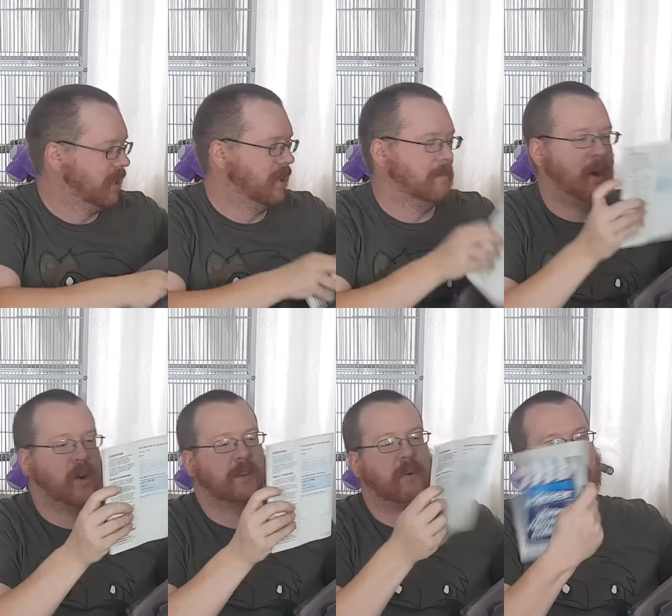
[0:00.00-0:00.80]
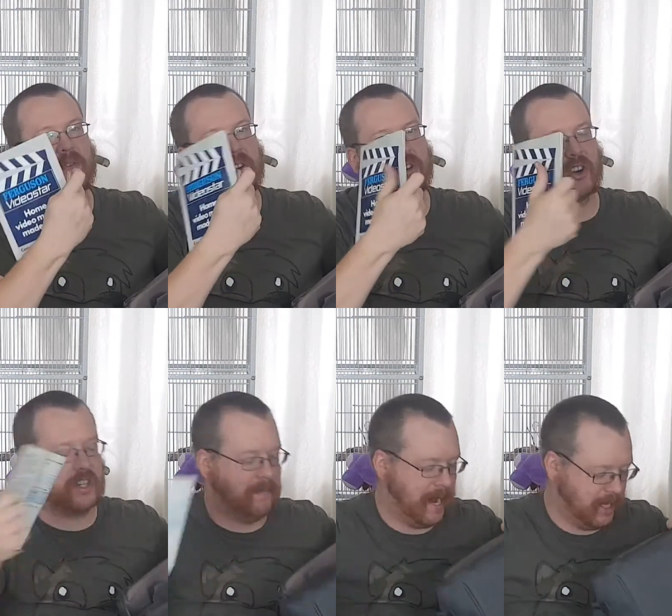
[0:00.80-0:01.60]
bonus points for
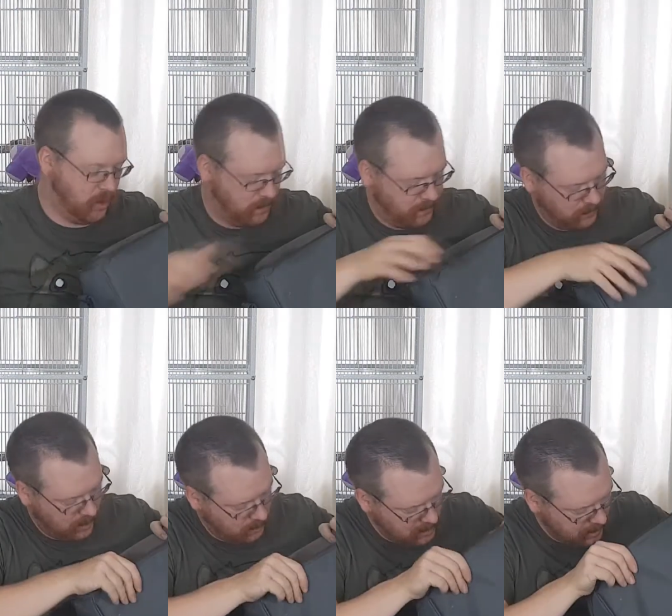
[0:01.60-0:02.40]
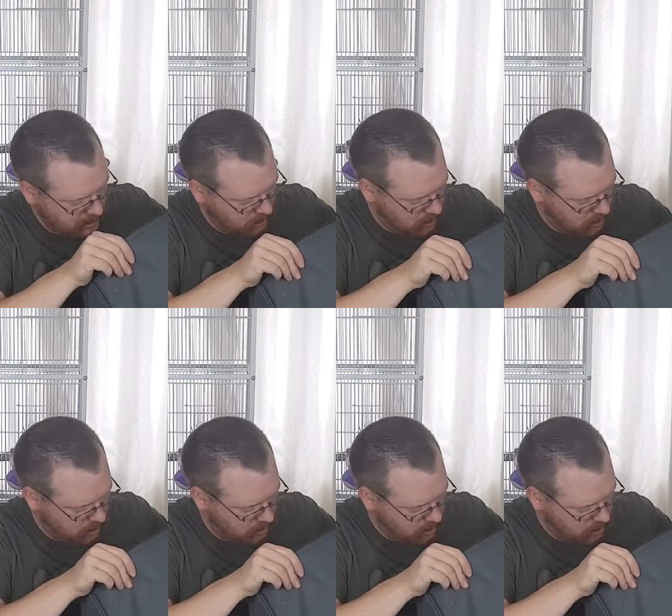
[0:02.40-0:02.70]
instruction manual. We always like a good